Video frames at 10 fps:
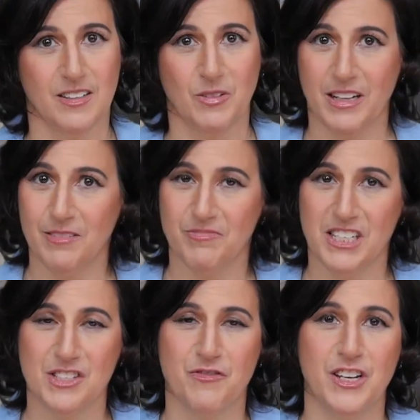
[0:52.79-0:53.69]
Well,
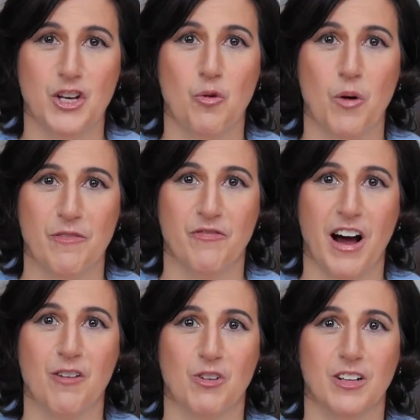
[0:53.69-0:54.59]
his video went
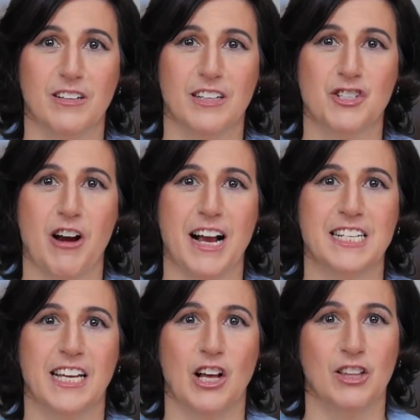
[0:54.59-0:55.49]
viral,
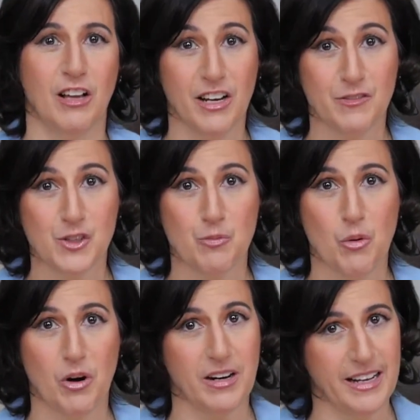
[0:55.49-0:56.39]
attracting a lot of
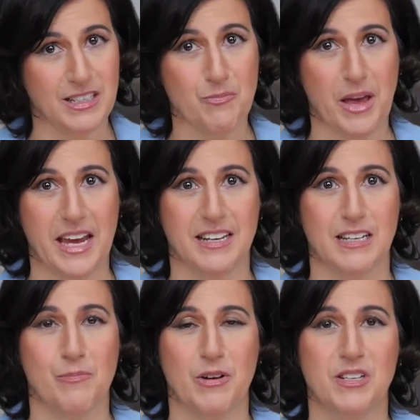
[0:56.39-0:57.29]
support and debate
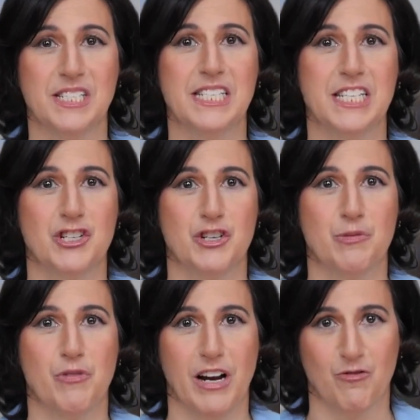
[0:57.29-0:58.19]
about his decision
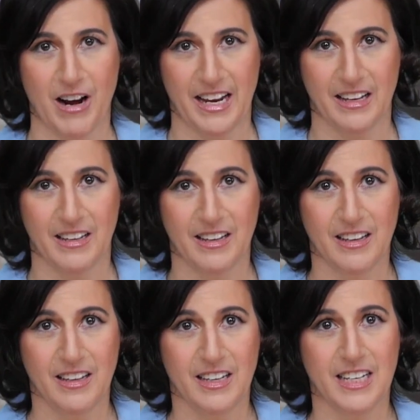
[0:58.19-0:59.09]
to break rank.
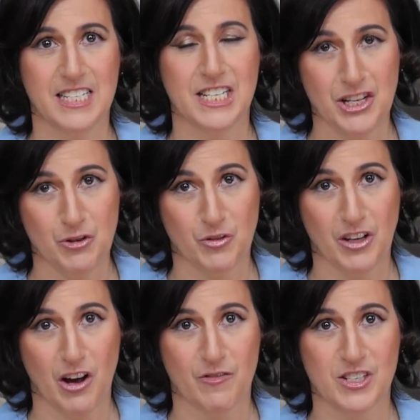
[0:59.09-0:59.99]
He continued the
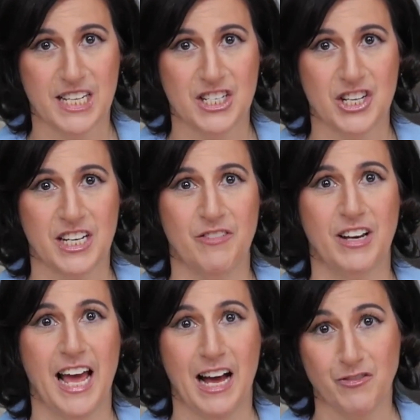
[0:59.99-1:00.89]
conversation
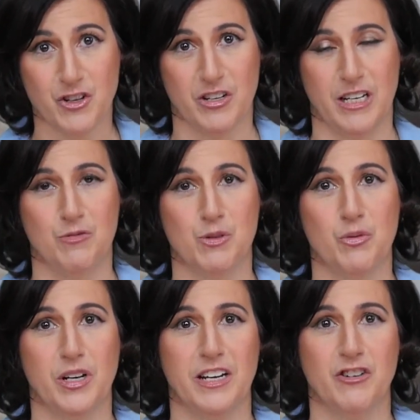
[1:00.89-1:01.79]
even after he was
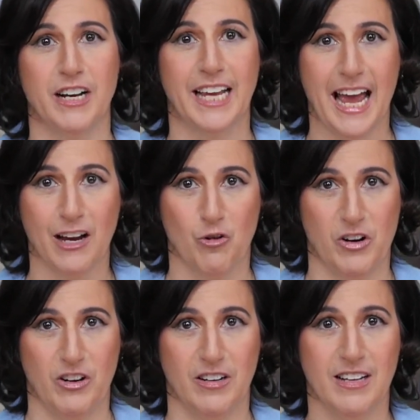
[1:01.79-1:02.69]
put under a gag
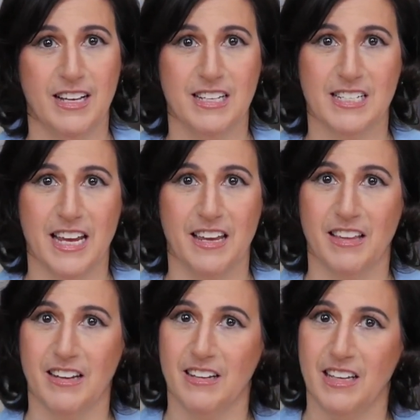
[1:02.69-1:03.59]
order, saying
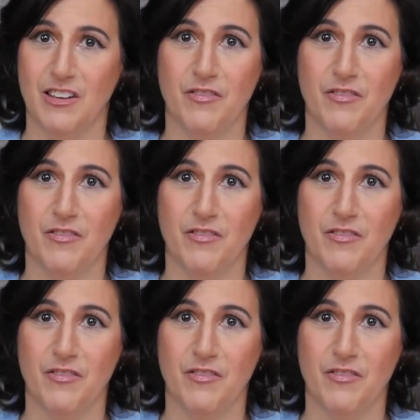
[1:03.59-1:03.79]
that he